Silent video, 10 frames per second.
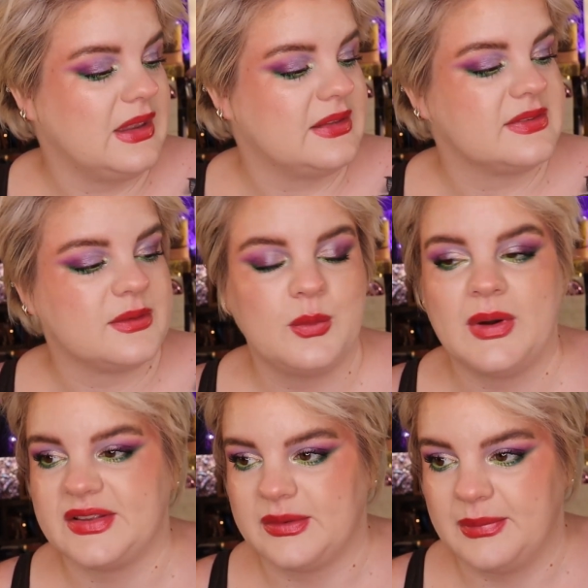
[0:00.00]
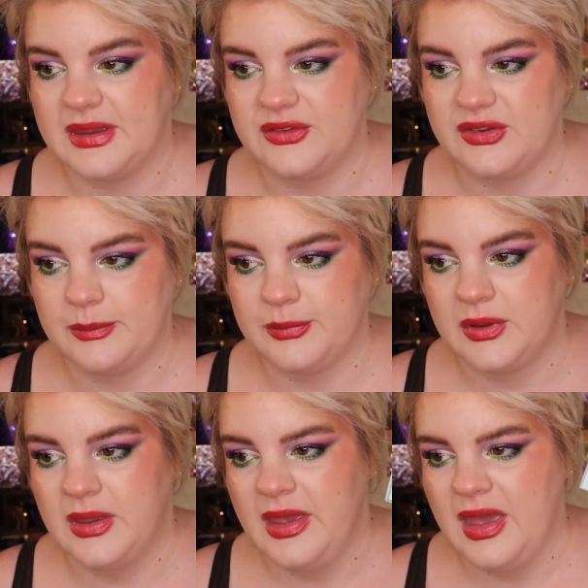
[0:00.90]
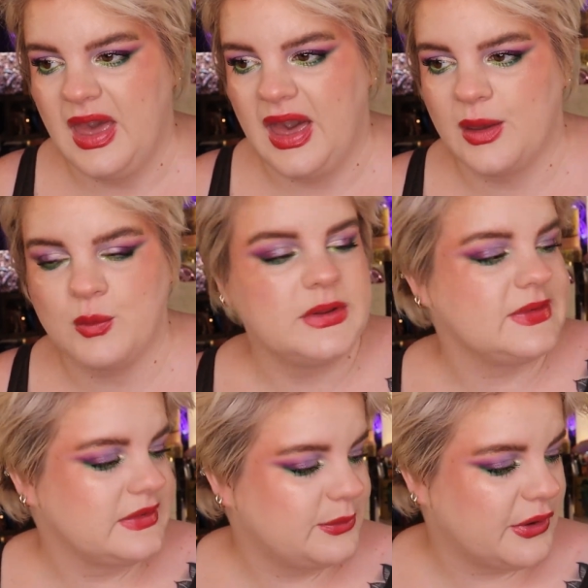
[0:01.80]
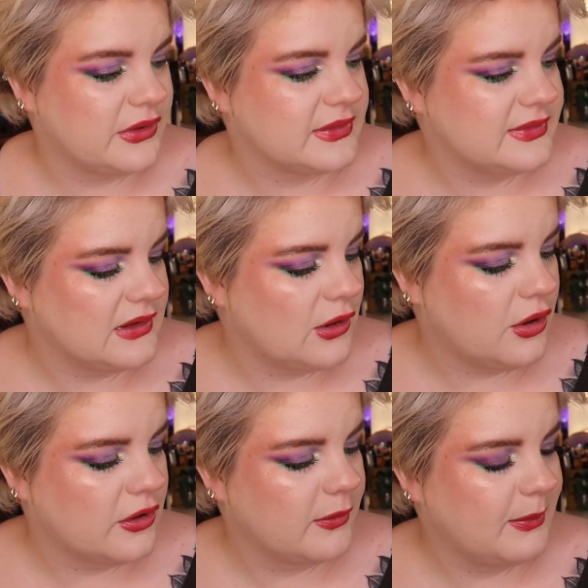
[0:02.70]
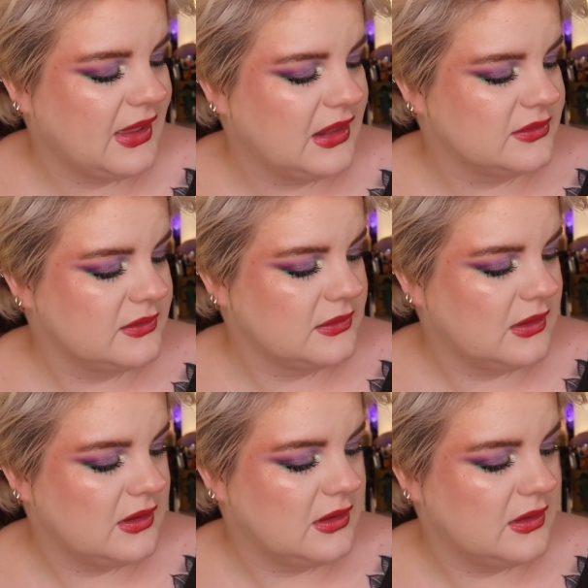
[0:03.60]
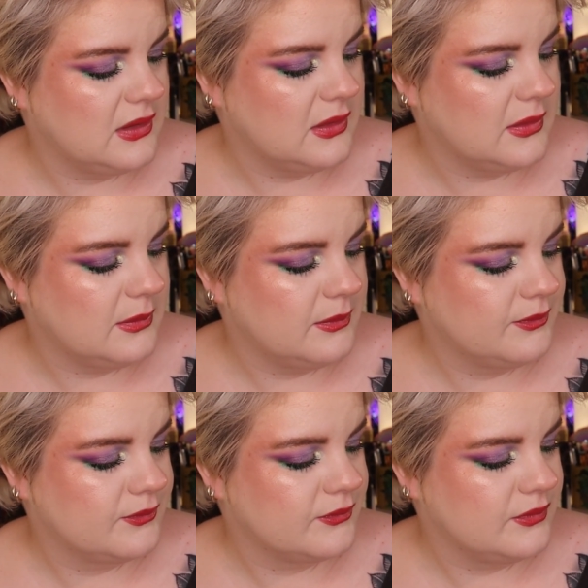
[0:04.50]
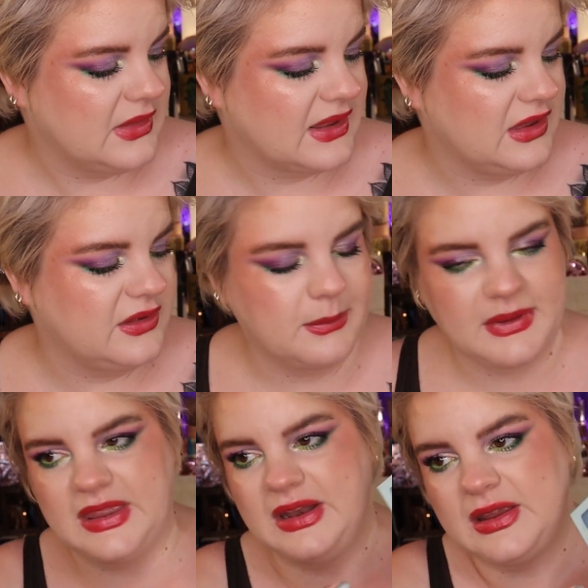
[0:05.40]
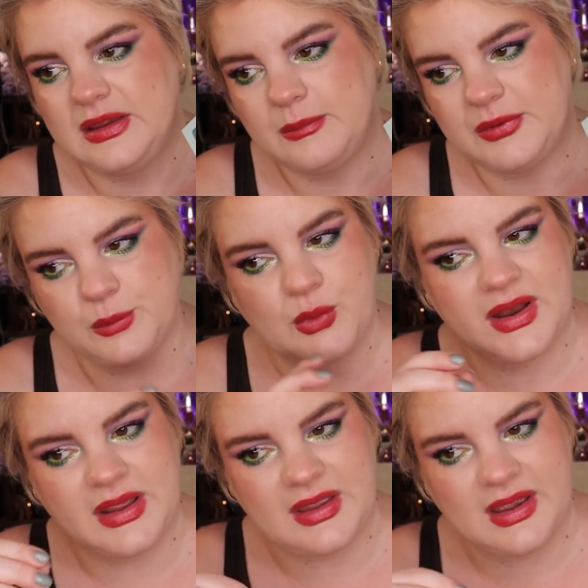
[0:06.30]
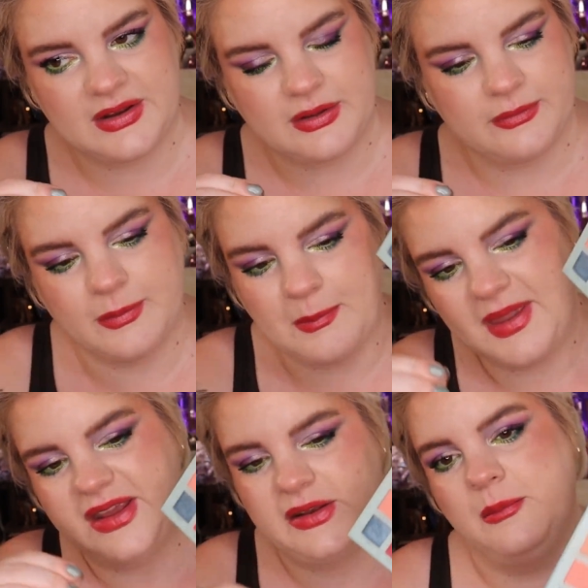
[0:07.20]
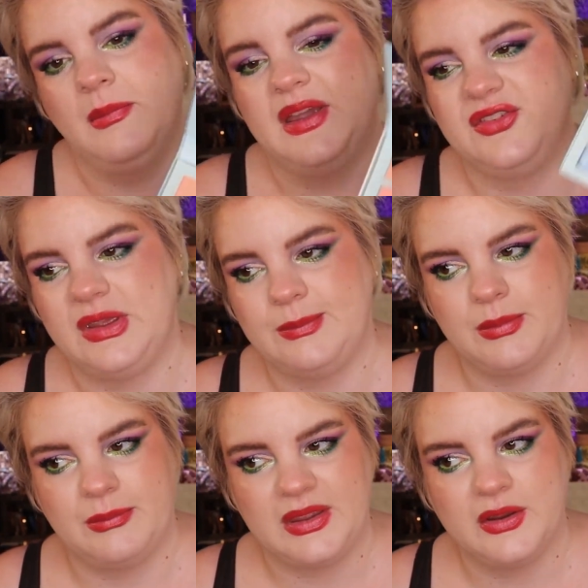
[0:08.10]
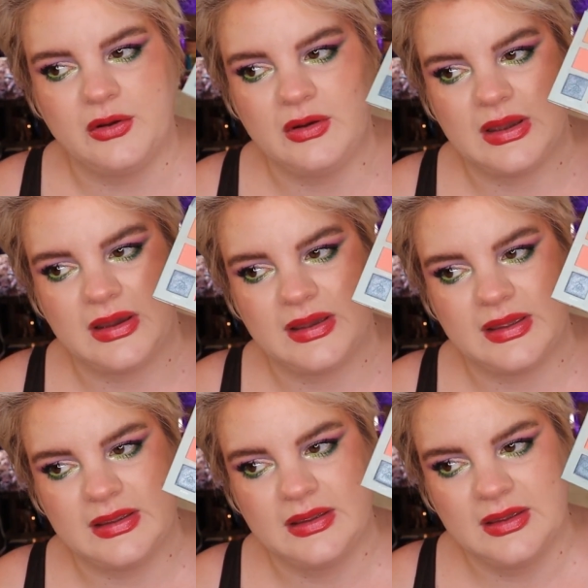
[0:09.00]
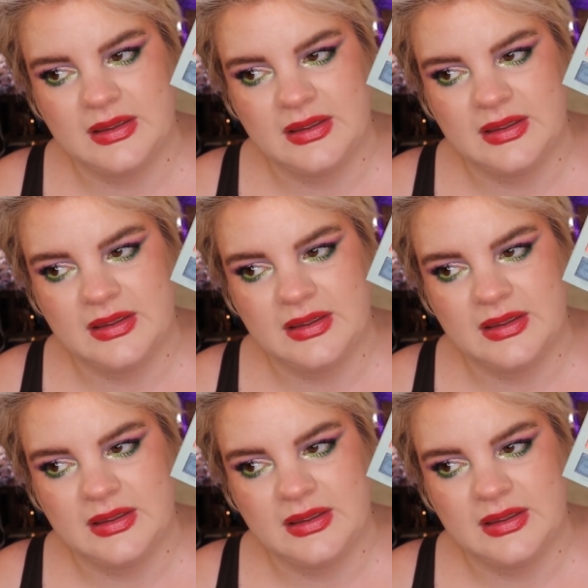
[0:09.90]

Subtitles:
it's quite a big dip. I was experiencing hard pan like in the beginning, but when I kind of made my dip bigger, I